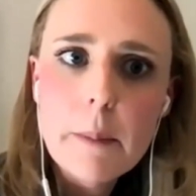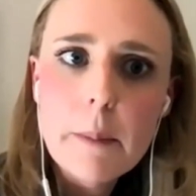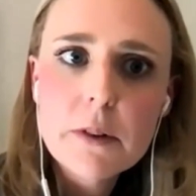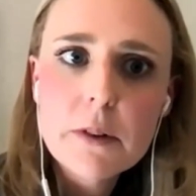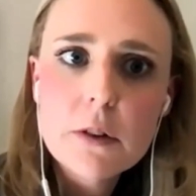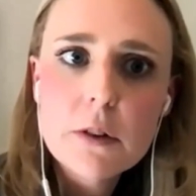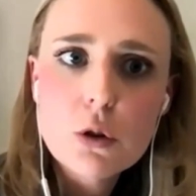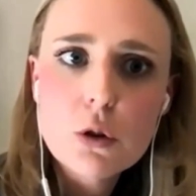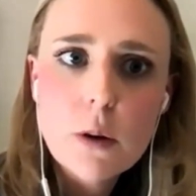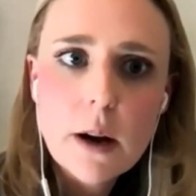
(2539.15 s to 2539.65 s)

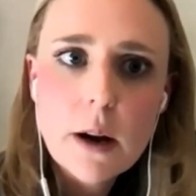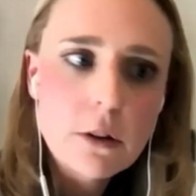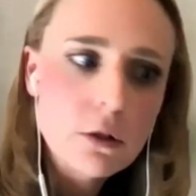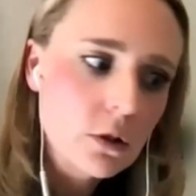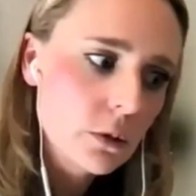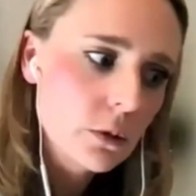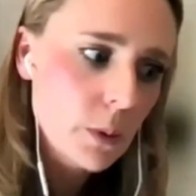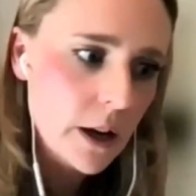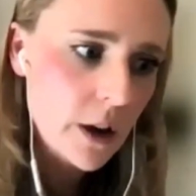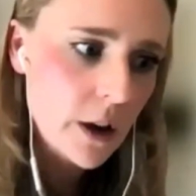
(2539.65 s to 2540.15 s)

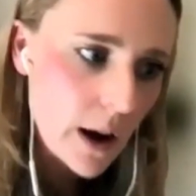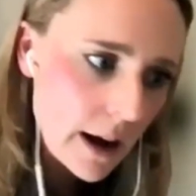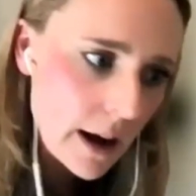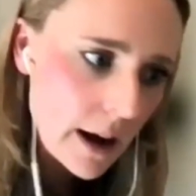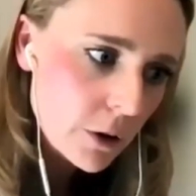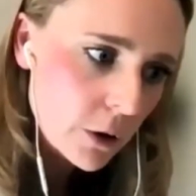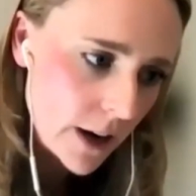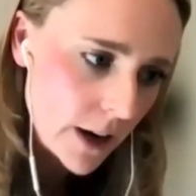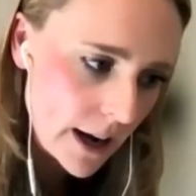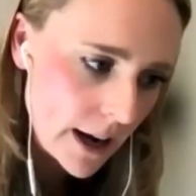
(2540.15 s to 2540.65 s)
situations where you have
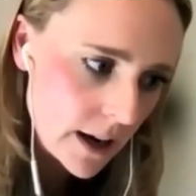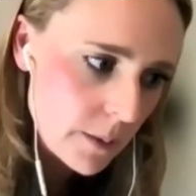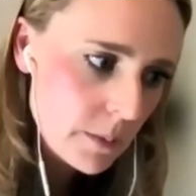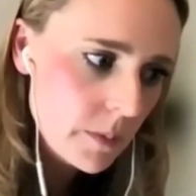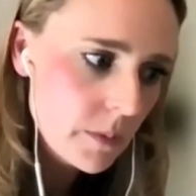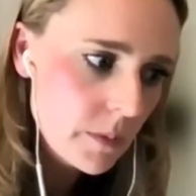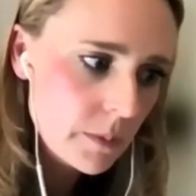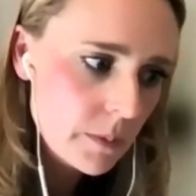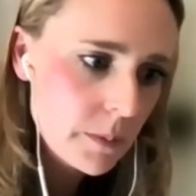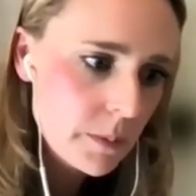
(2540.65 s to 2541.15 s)
already
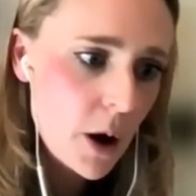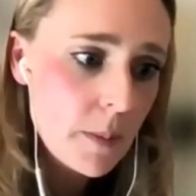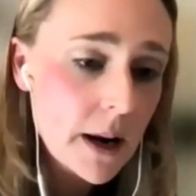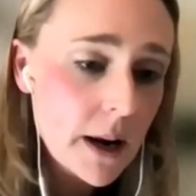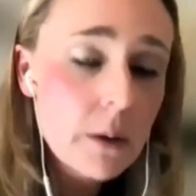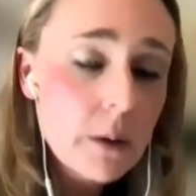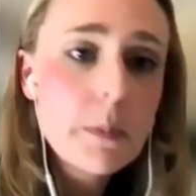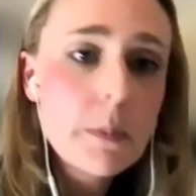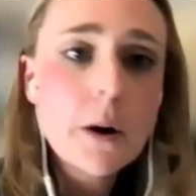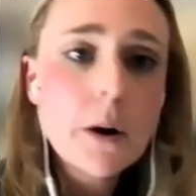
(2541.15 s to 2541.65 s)

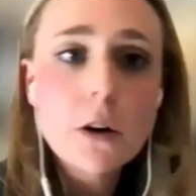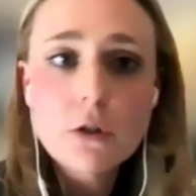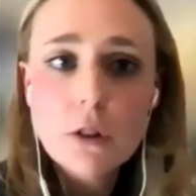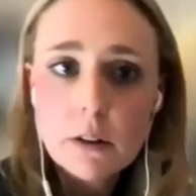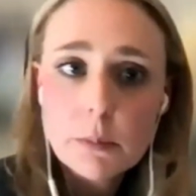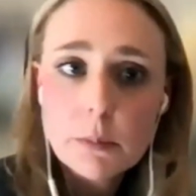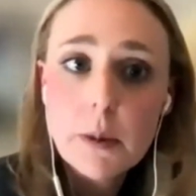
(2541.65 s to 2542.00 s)
permitted projects,